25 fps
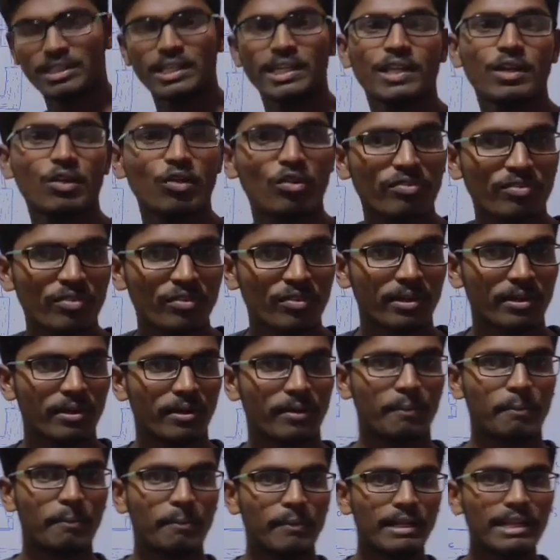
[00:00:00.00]
theory of
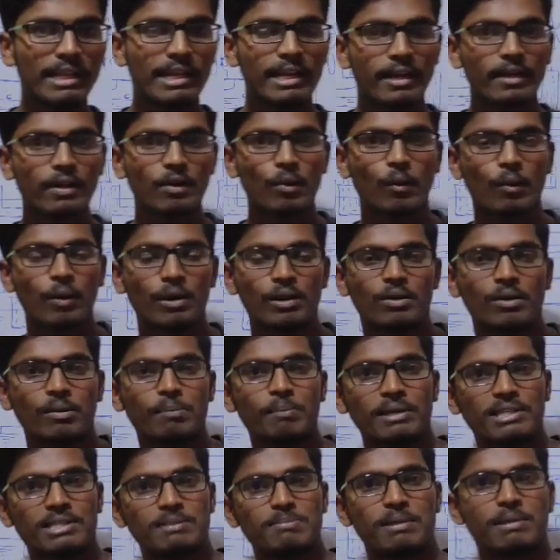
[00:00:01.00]
your Millikan oil
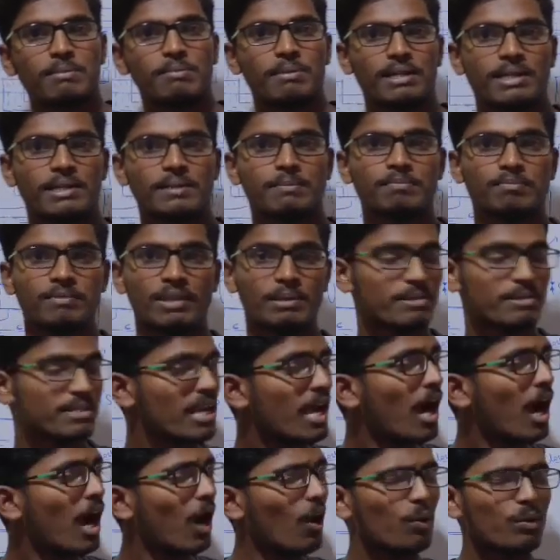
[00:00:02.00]
drop experiment. That means
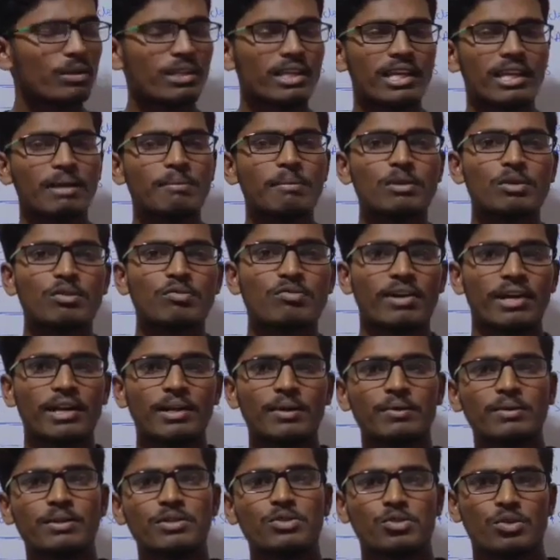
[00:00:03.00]
how they able to
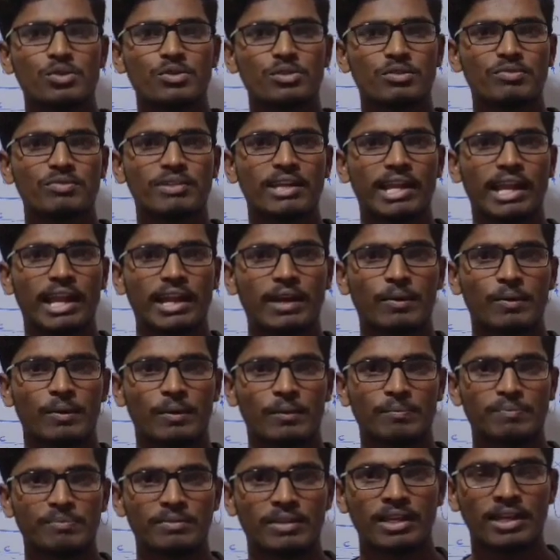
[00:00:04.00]
find out the charge of the
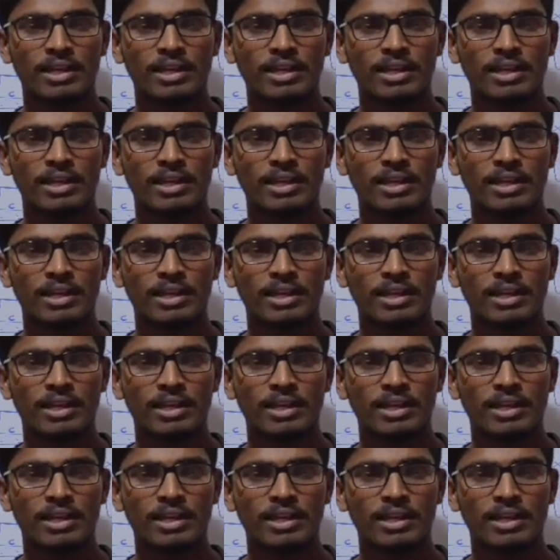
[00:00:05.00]
electron.